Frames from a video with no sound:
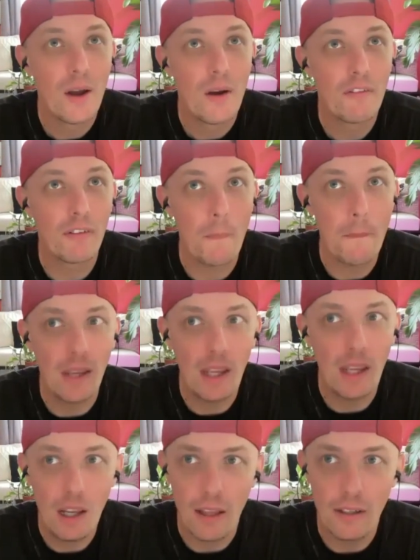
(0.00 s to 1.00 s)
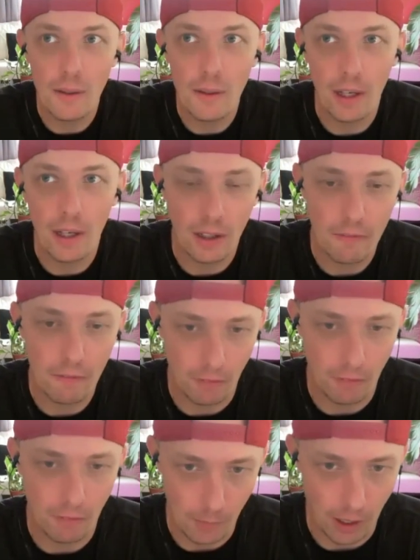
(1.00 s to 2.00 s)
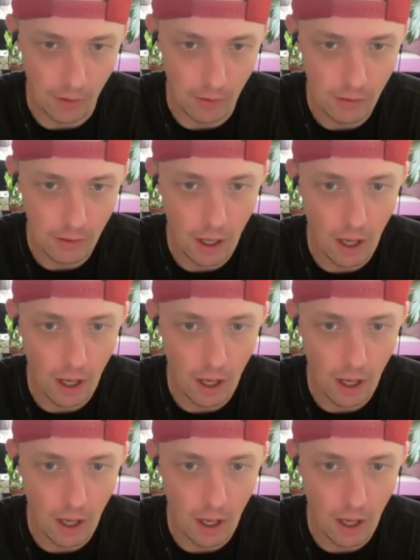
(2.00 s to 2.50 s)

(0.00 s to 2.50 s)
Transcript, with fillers: for me, I ended up getting a female,